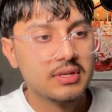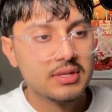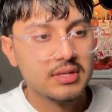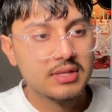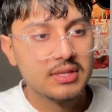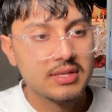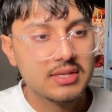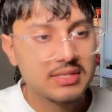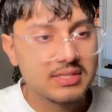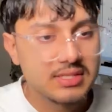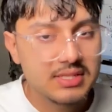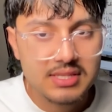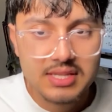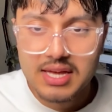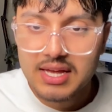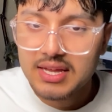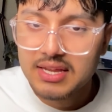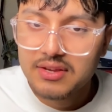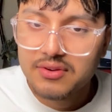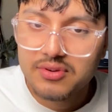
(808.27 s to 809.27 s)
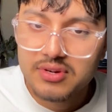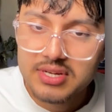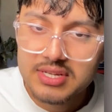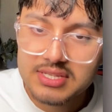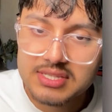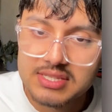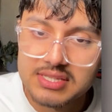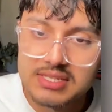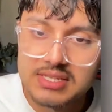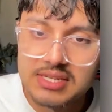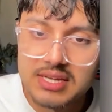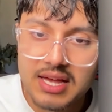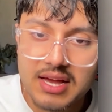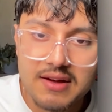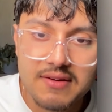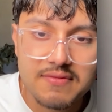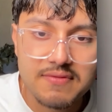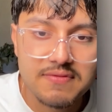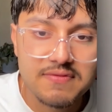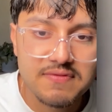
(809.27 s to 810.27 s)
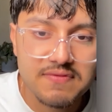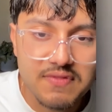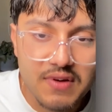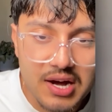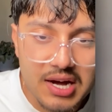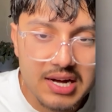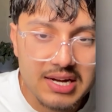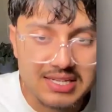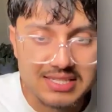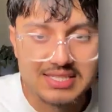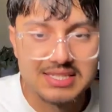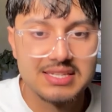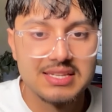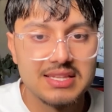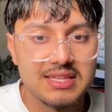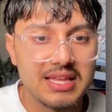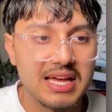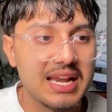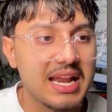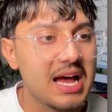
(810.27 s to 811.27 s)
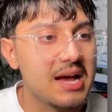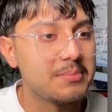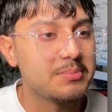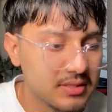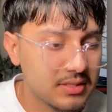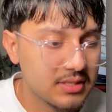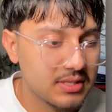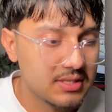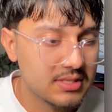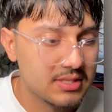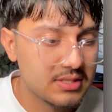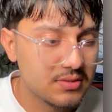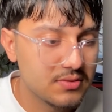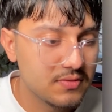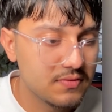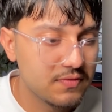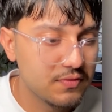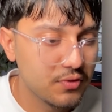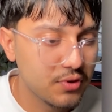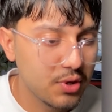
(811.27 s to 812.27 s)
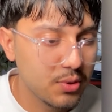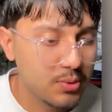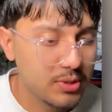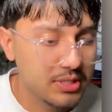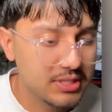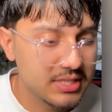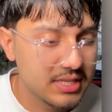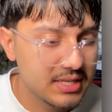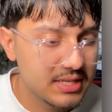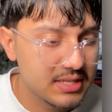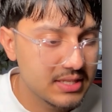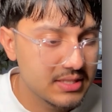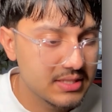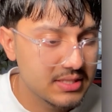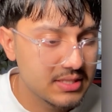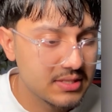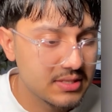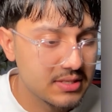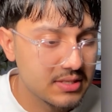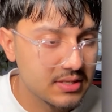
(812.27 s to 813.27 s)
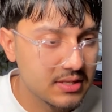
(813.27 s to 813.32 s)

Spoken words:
Isn't that crazy how fast that happened? Still 41 seconds and